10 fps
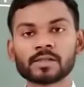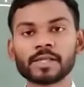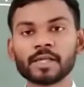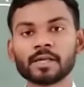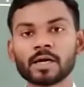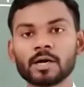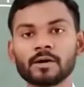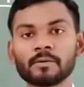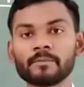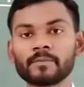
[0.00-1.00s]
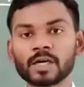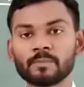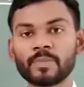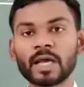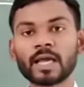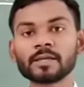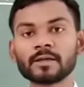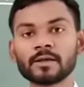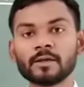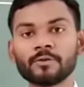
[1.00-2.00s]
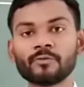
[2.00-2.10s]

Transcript: then the bank